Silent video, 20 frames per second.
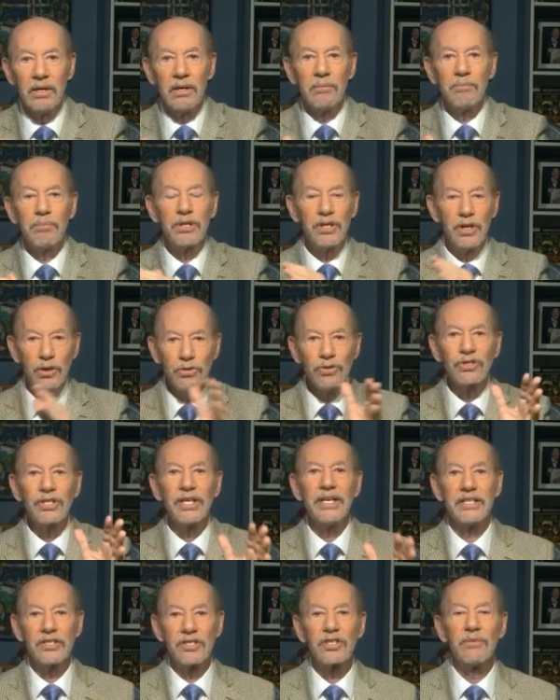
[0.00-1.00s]
But
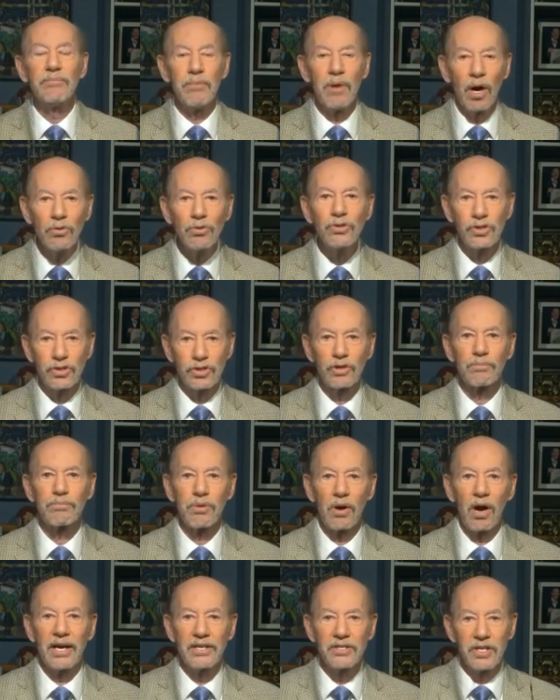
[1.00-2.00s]
Houston is the most
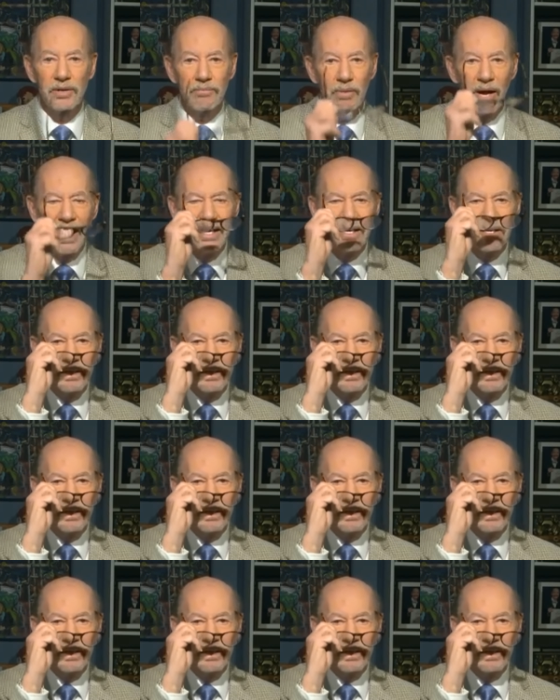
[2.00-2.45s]
surprising, Mike.